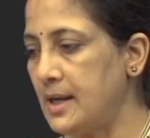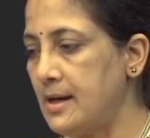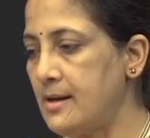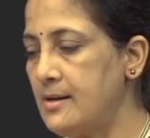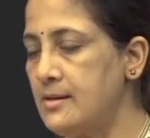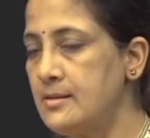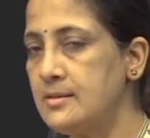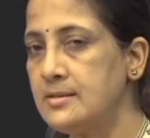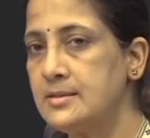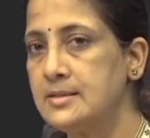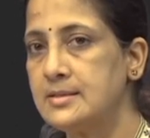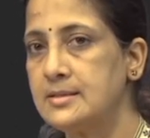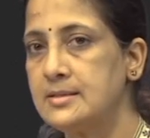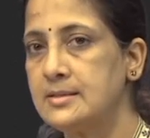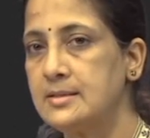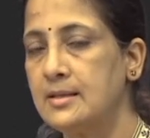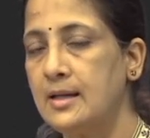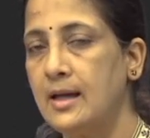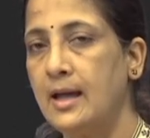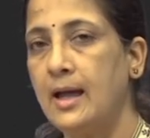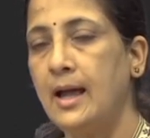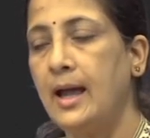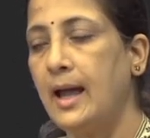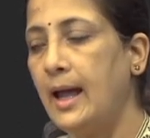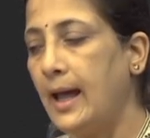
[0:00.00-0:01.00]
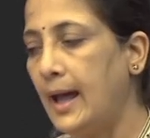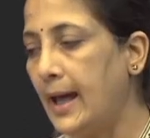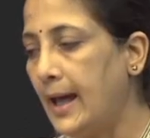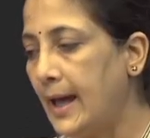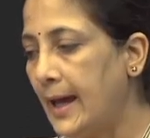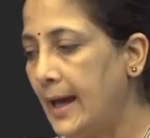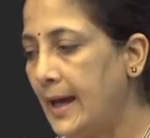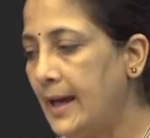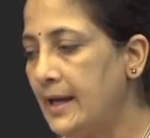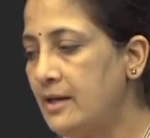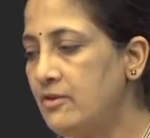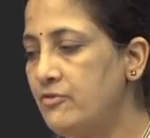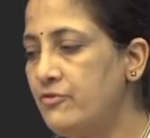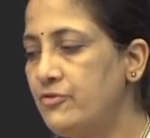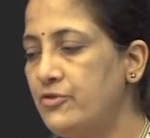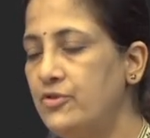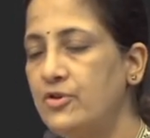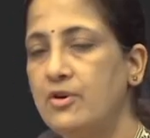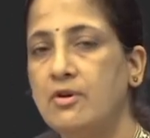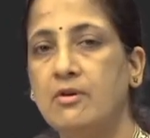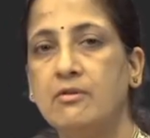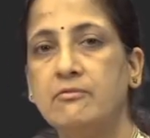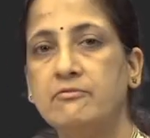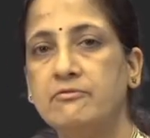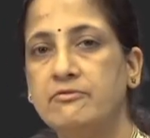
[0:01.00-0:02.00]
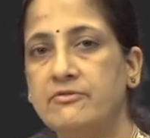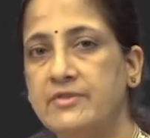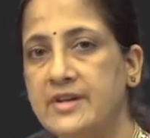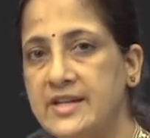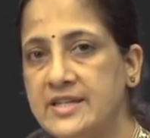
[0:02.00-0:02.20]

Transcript: plaques and from